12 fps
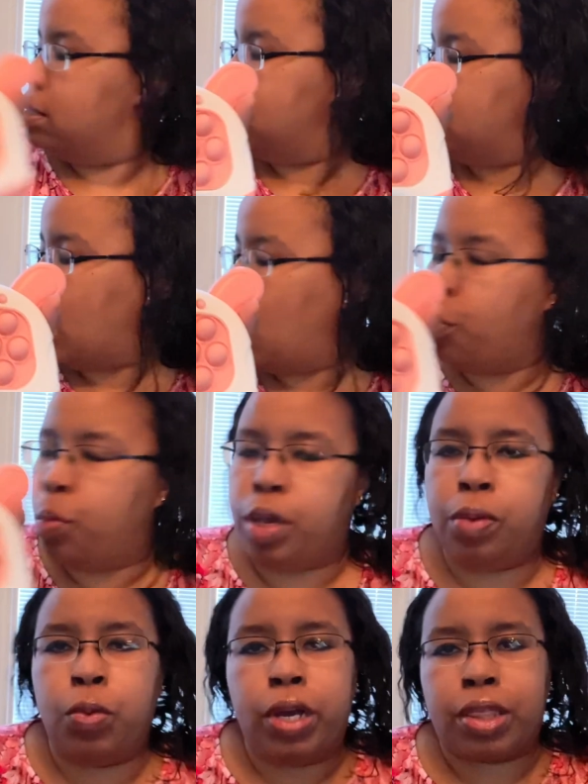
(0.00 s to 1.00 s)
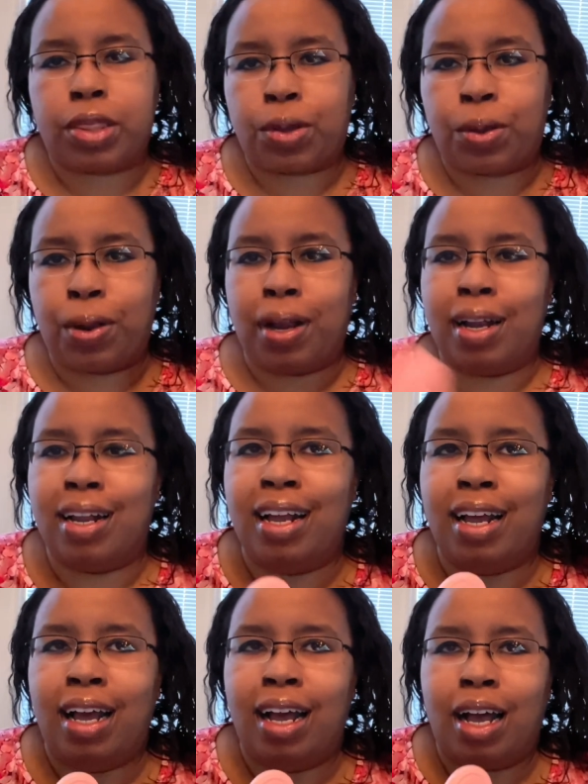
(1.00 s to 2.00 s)
helped me with or
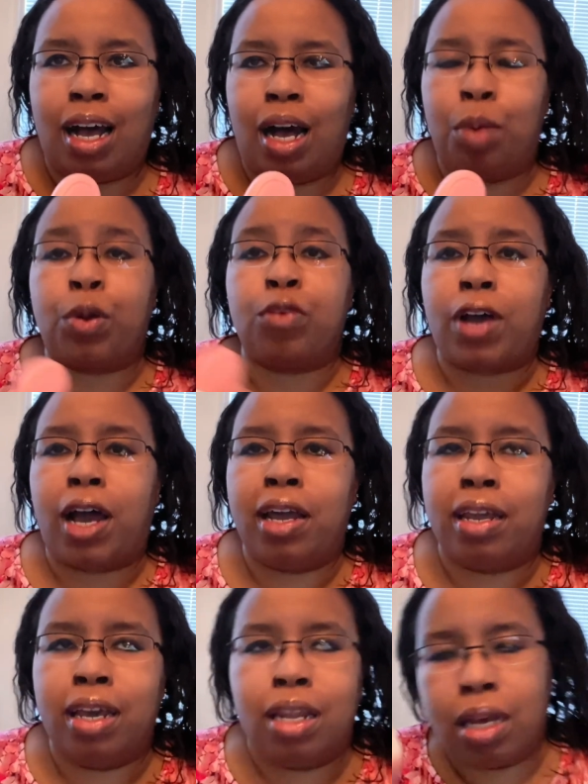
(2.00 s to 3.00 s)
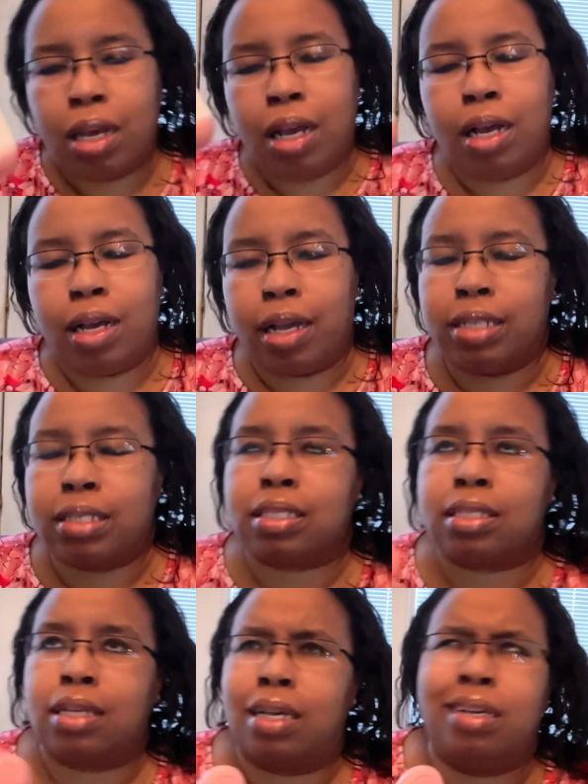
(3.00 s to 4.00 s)
provided. I
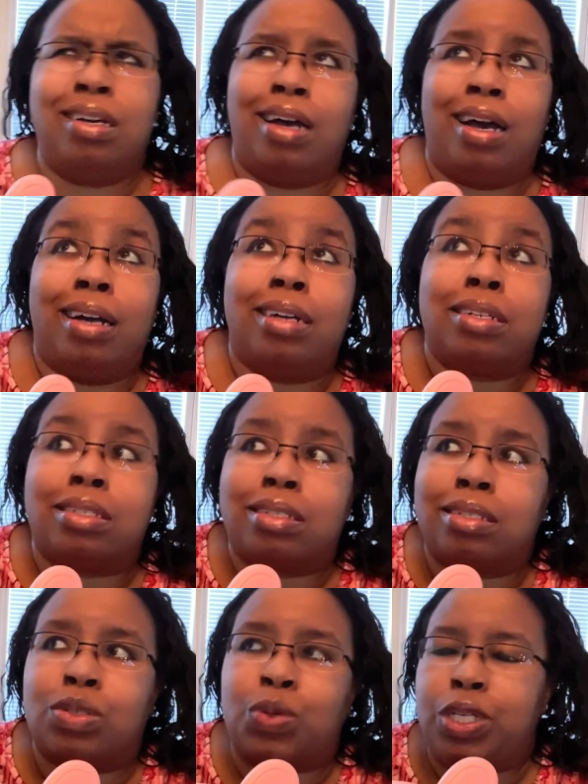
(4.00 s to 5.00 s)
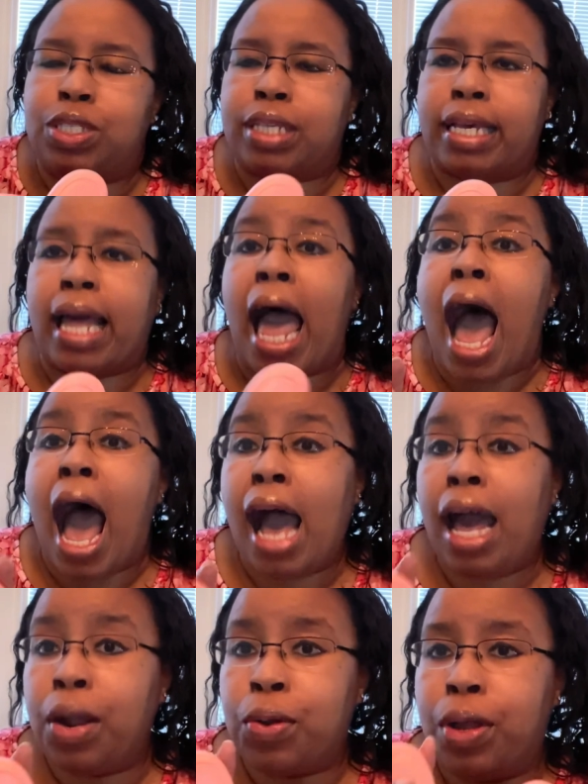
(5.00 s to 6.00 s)
guess that's the way you say it.
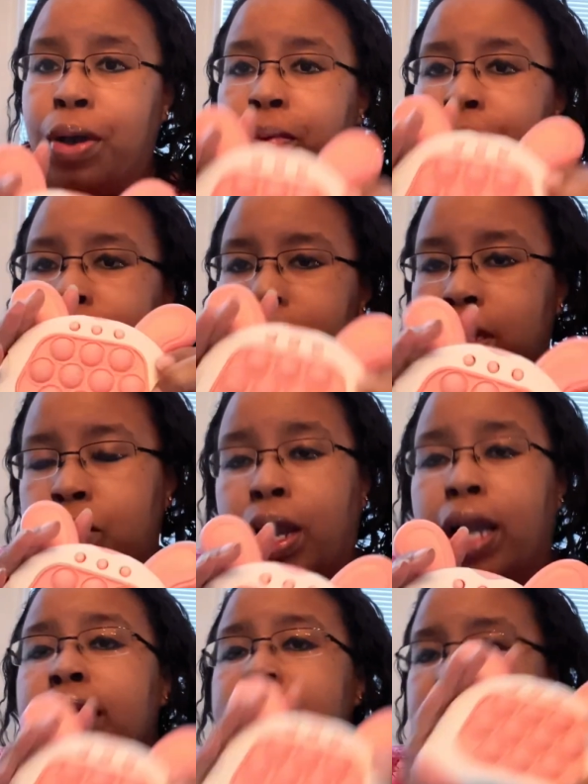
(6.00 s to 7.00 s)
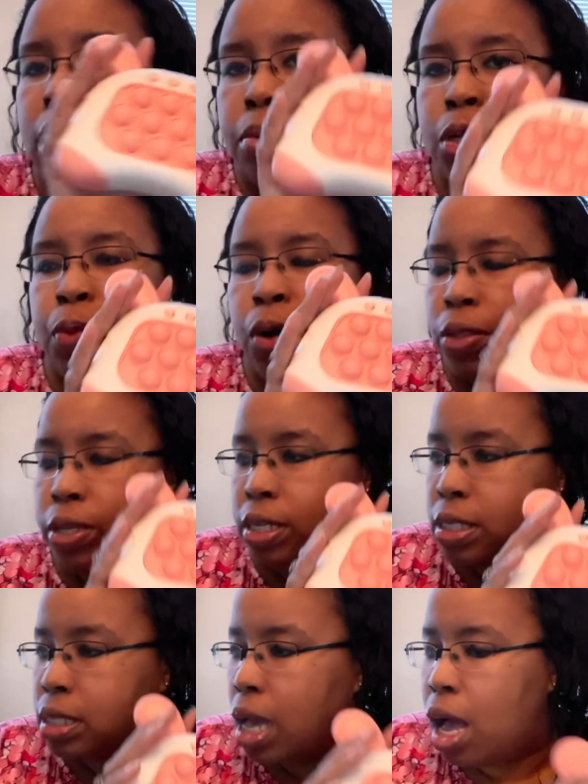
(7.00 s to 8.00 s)
I don't know. Anyway, Temu bought
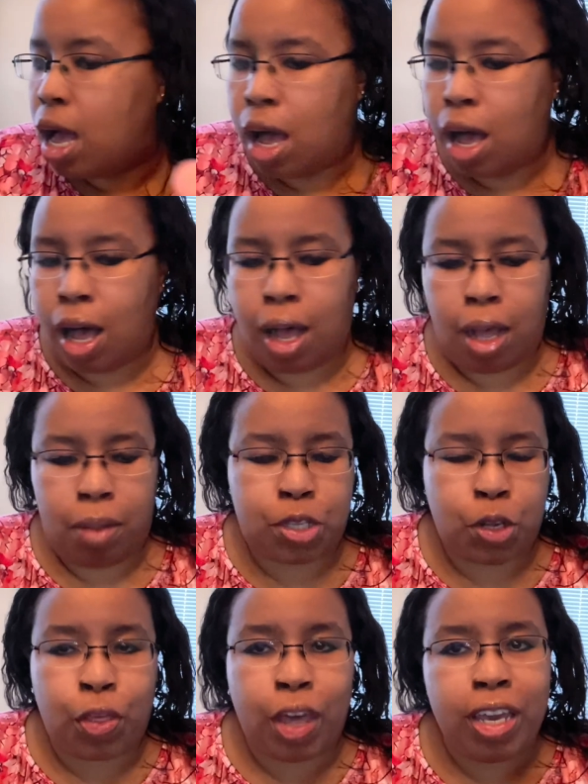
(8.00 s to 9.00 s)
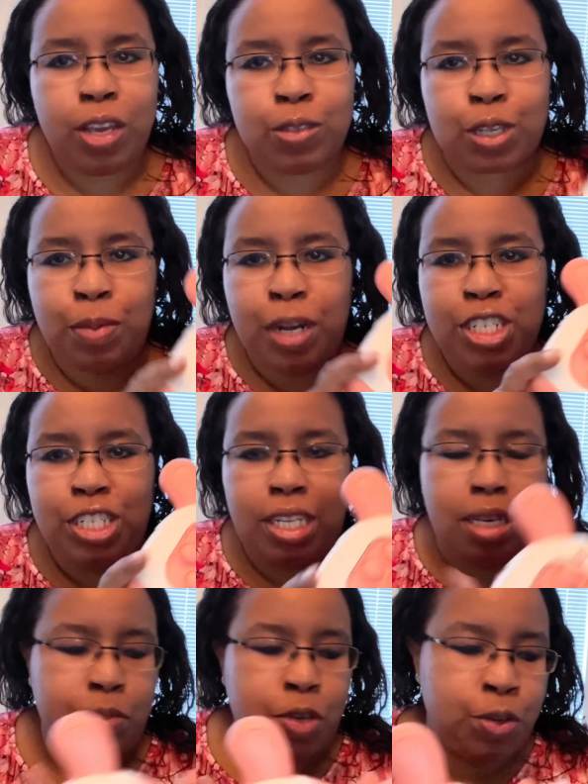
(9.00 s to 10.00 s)
these. So thank you so much,
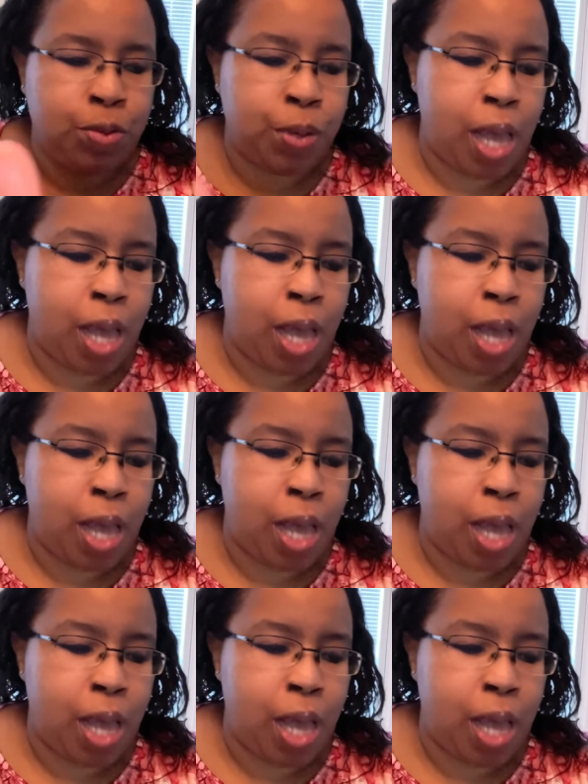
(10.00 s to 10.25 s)
Temu.